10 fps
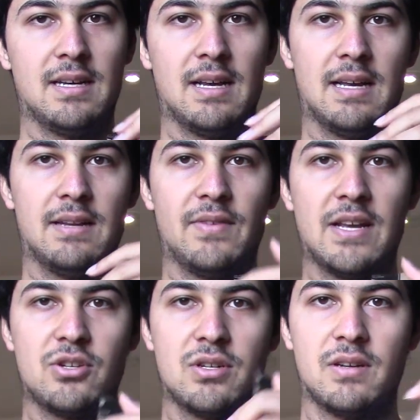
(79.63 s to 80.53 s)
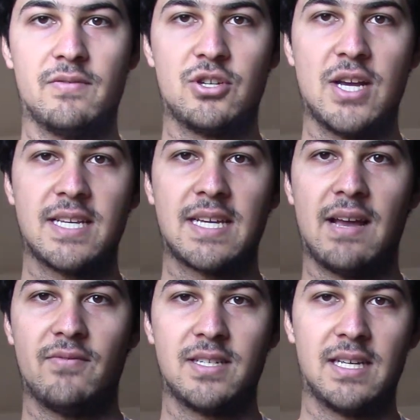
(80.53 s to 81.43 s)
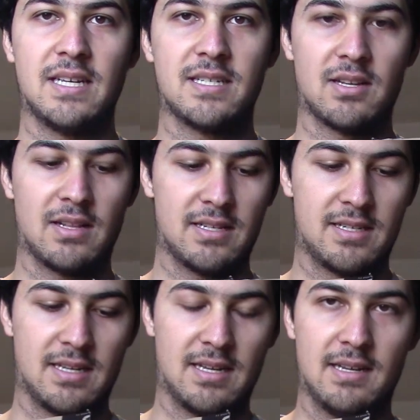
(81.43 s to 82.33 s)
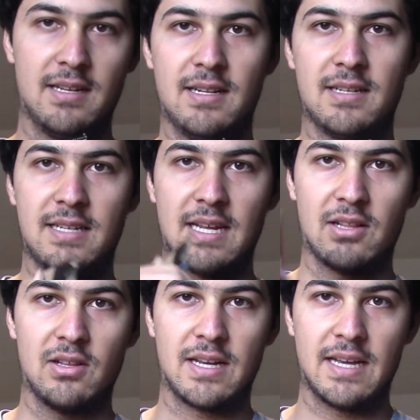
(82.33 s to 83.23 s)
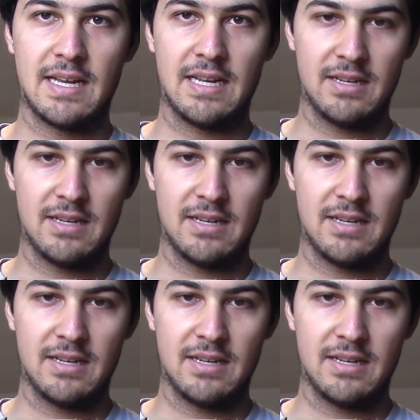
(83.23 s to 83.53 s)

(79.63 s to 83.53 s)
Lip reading: invasion of the chest cavity, so let's take a look here.